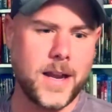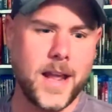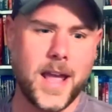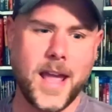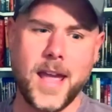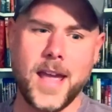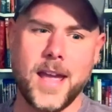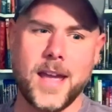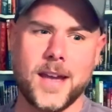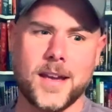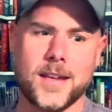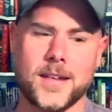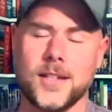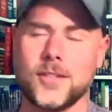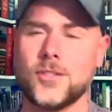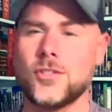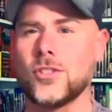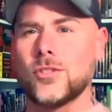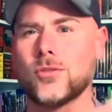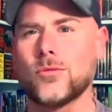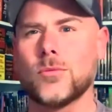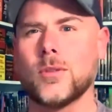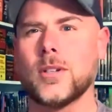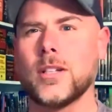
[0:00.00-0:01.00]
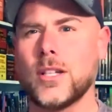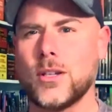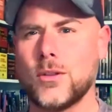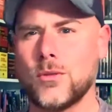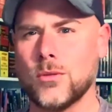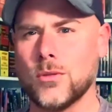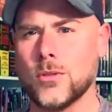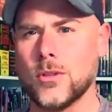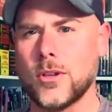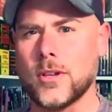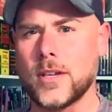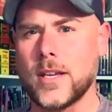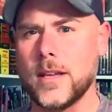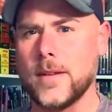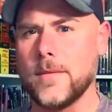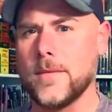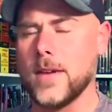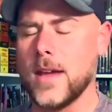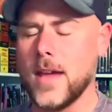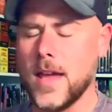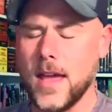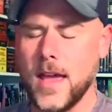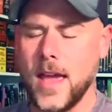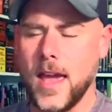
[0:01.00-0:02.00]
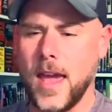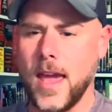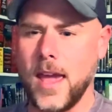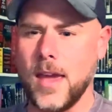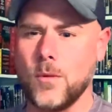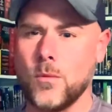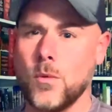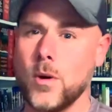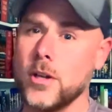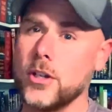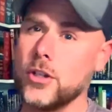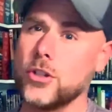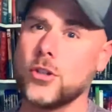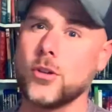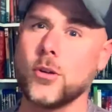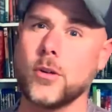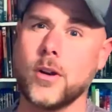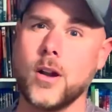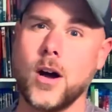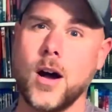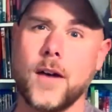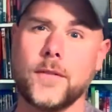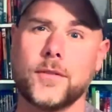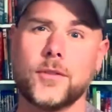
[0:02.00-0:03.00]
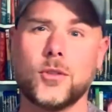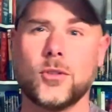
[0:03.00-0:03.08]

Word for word: and it's just really cool looking and wanted to show it off.